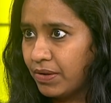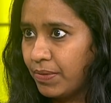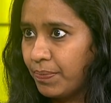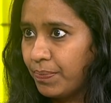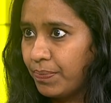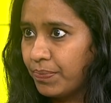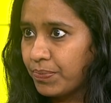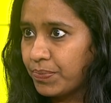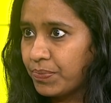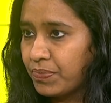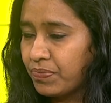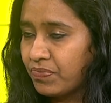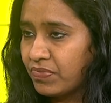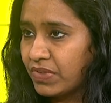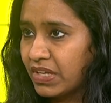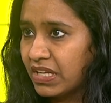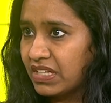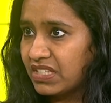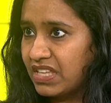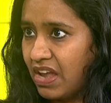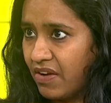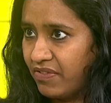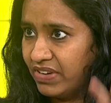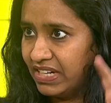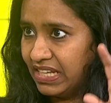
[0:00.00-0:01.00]
mean 70-30,
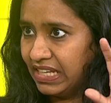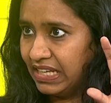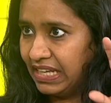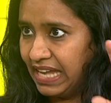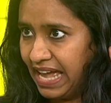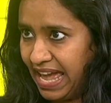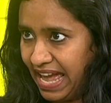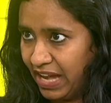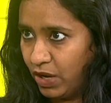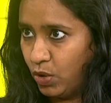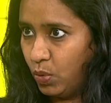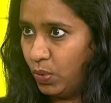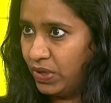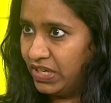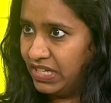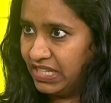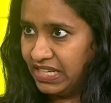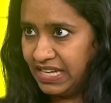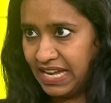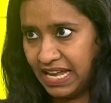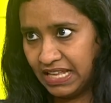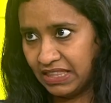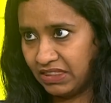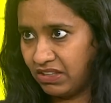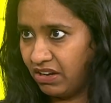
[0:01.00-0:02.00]
70, equity, equity
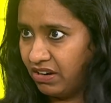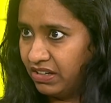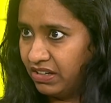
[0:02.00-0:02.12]
30, and